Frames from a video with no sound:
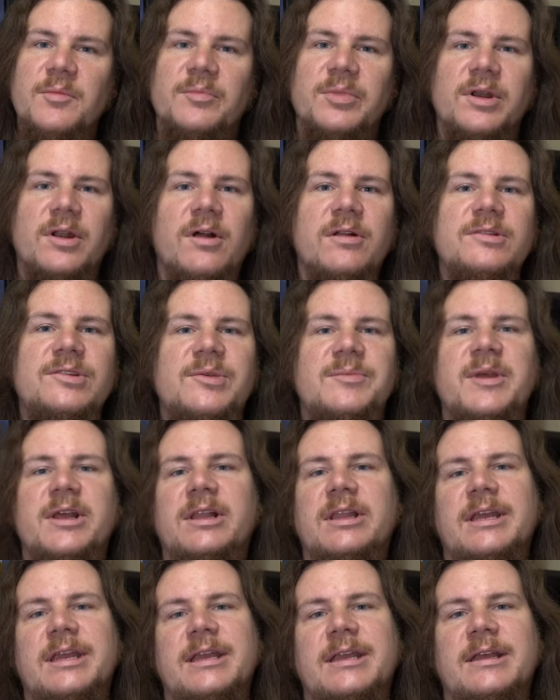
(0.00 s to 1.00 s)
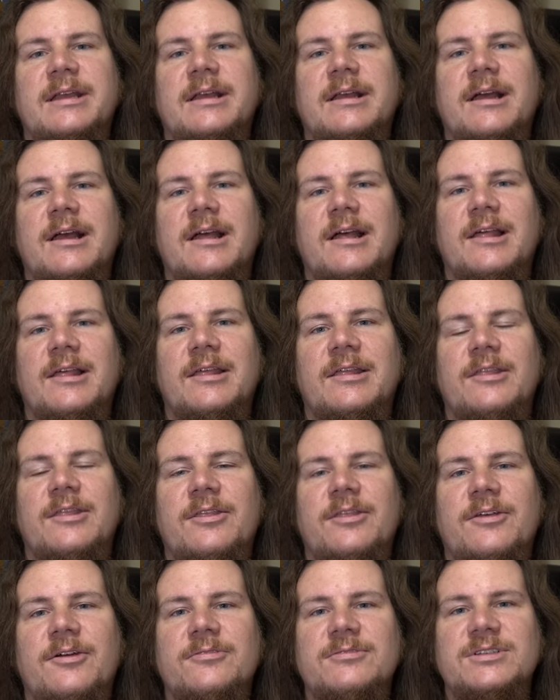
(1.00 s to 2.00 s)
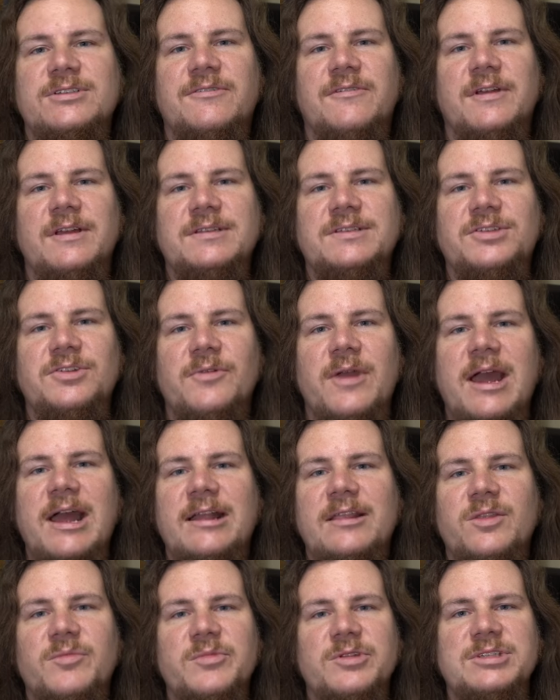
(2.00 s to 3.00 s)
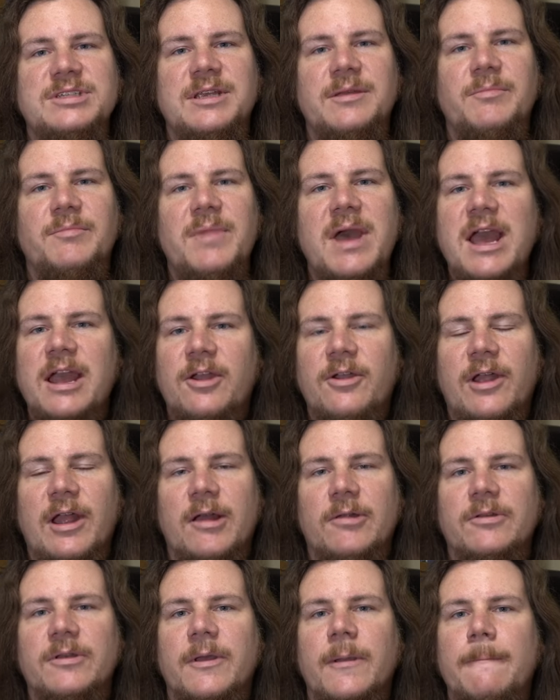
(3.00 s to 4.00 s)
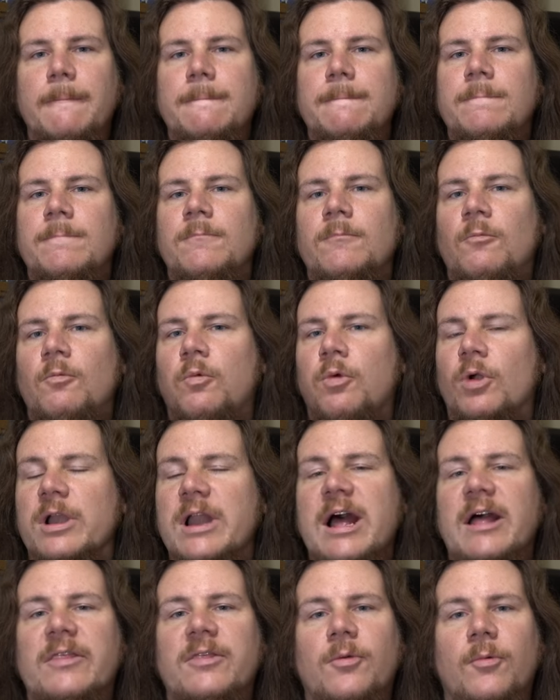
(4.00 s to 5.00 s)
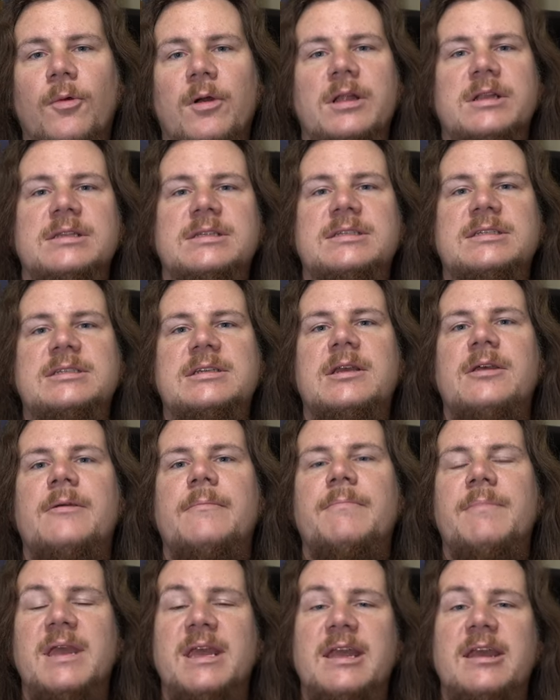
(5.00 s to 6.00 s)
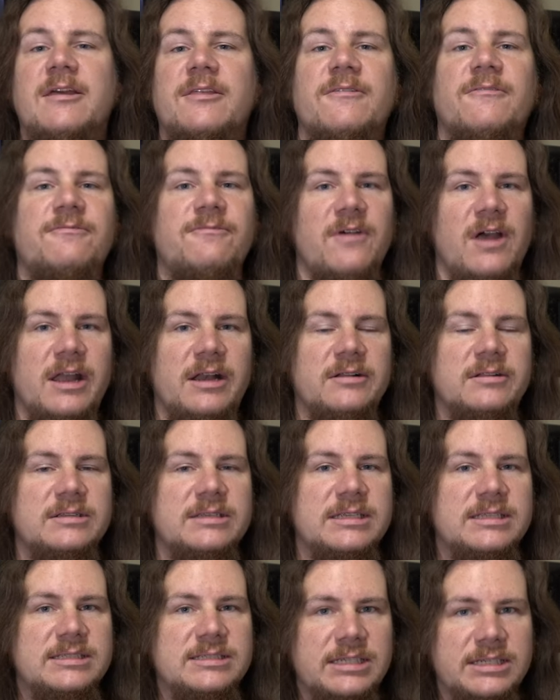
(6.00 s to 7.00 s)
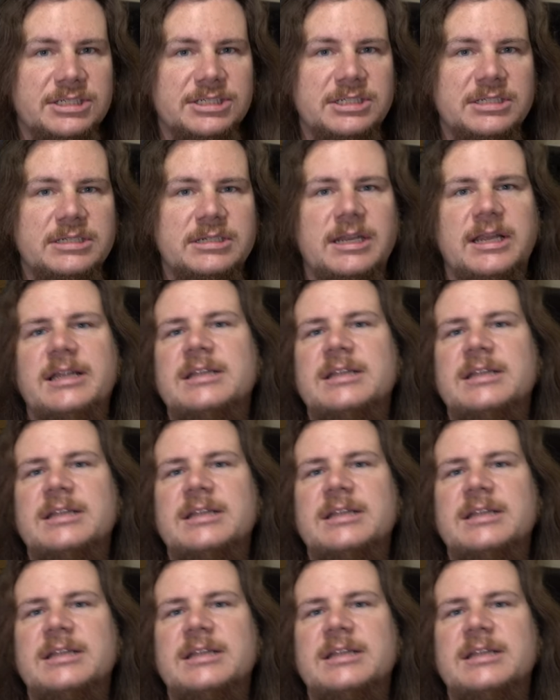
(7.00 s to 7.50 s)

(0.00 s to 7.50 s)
but ultimately those of us who had the museum background were not the ones making the final decision.